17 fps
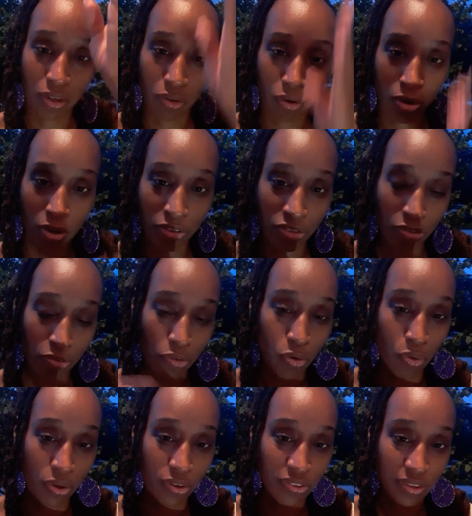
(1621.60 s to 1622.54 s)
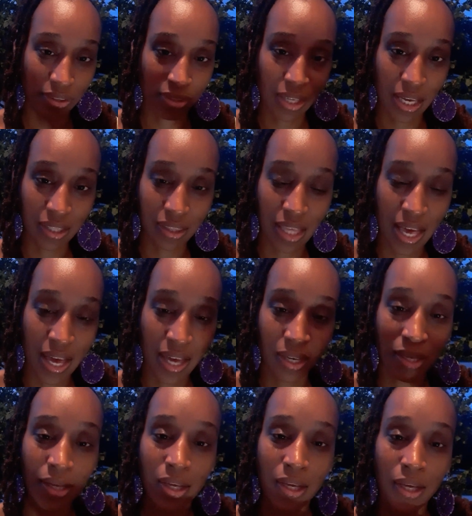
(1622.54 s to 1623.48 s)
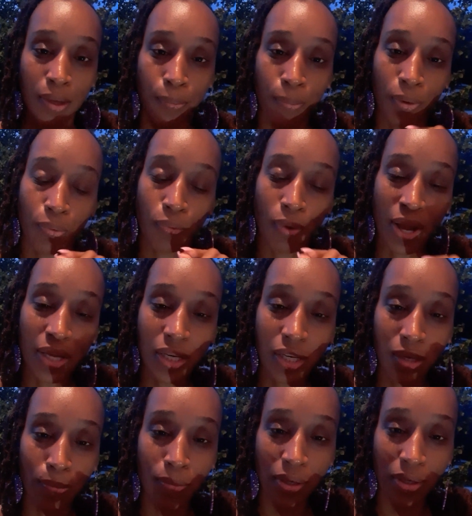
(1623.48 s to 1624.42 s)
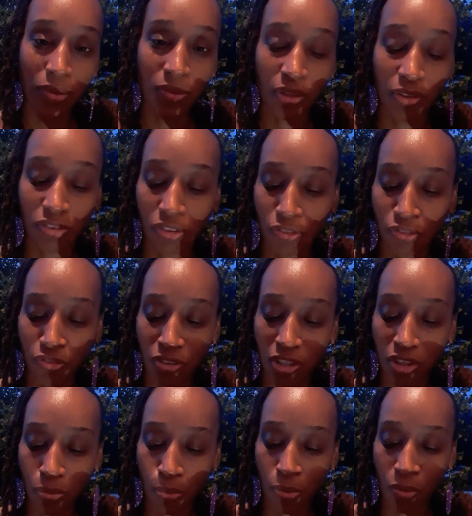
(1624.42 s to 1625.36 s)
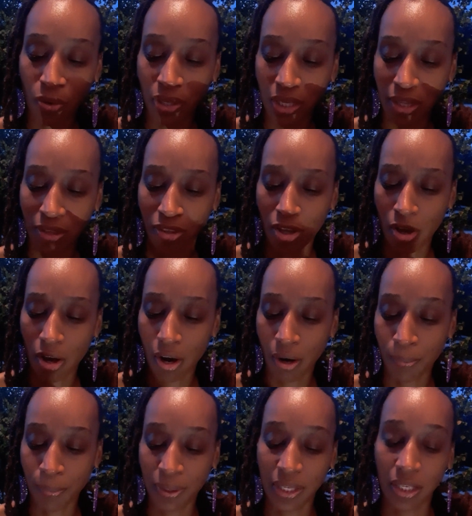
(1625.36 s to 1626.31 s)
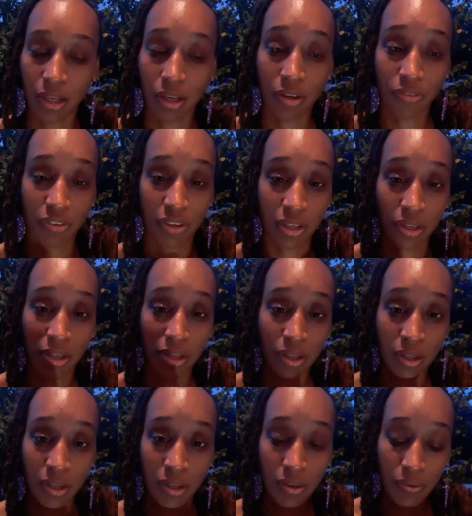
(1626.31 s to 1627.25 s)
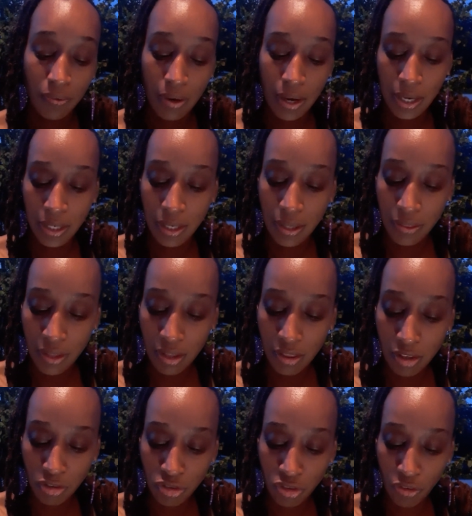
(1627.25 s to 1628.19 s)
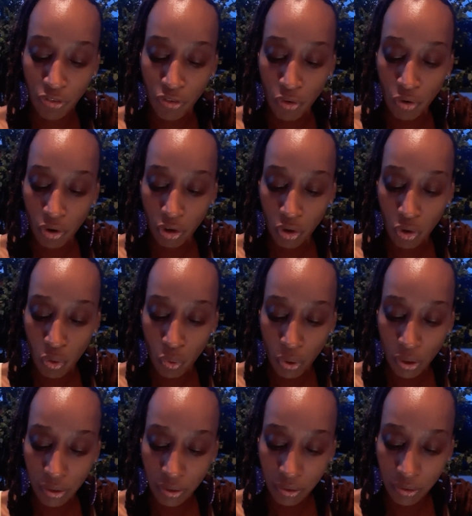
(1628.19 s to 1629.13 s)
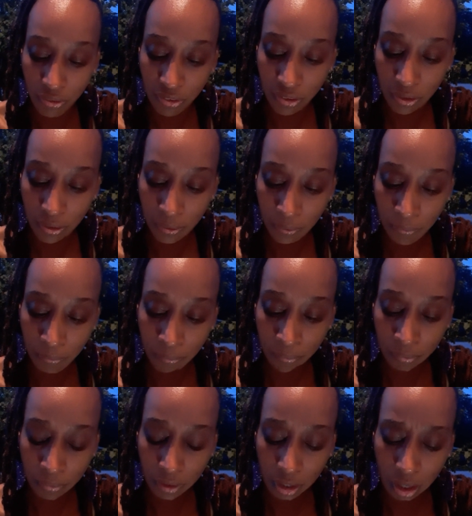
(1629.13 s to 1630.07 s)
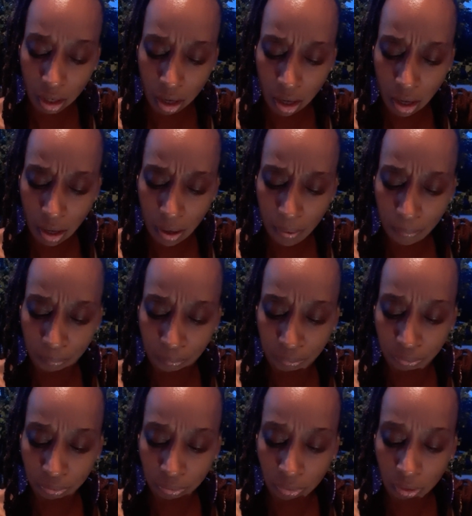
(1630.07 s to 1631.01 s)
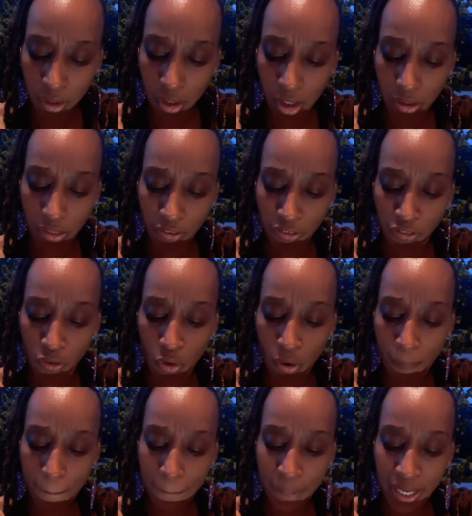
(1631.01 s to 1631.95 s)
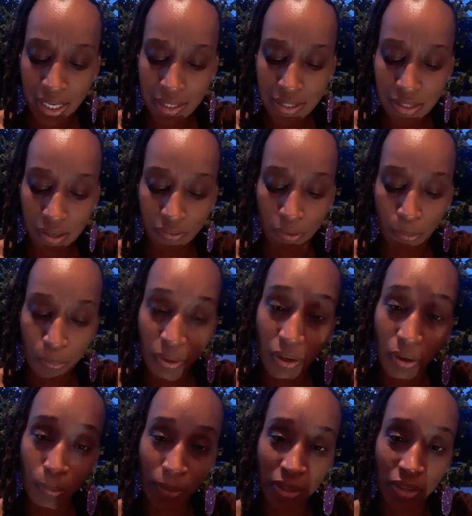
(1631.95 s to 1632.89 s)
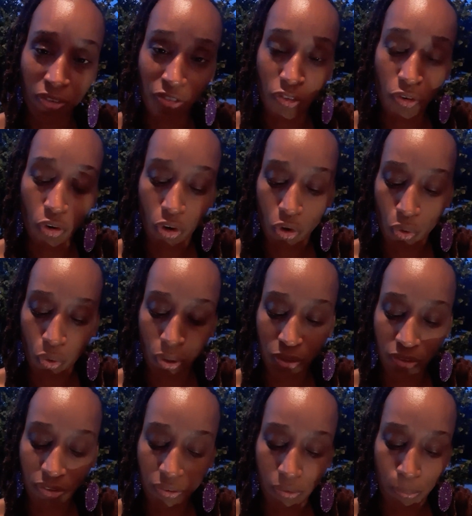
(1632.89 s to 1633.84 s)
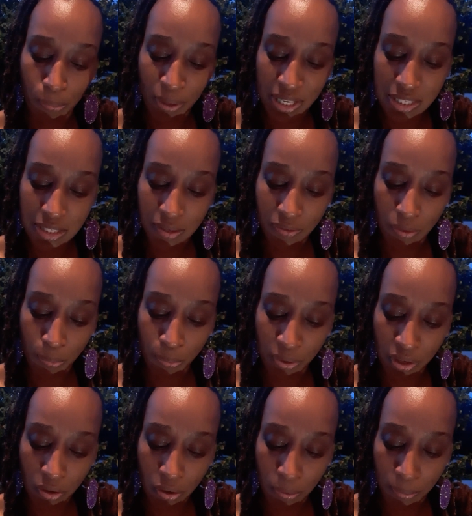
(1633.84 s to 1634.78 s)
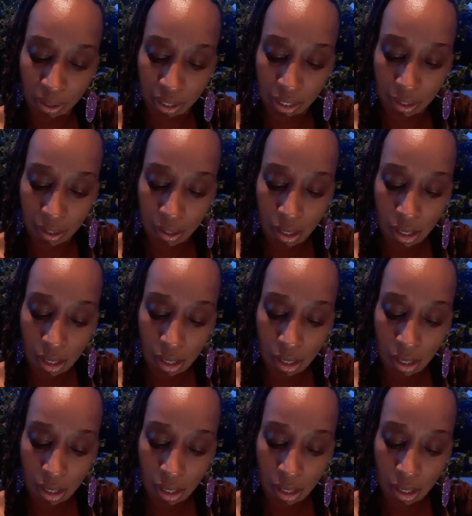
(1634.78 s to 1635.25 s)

cross, of course, is like that, but right in the middle there's a 5th point at the harmony of it, right? And then there's the 4 corners, the 4 base of the pyramid. The 4 corners of the base of the pyramid